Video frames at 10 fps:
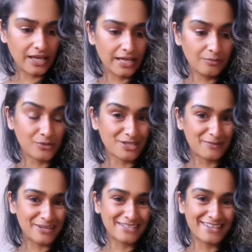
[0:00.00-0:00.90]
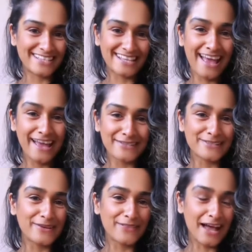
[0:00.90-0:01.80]
Okay, prosperity lies ahead.
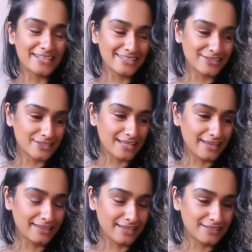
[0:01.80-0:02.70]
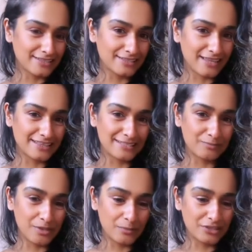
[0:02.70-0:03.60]
So that I did just say that it's like this
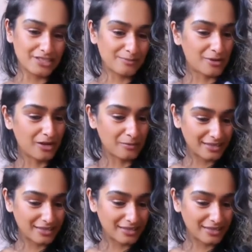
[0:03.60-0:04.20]
abundance block, but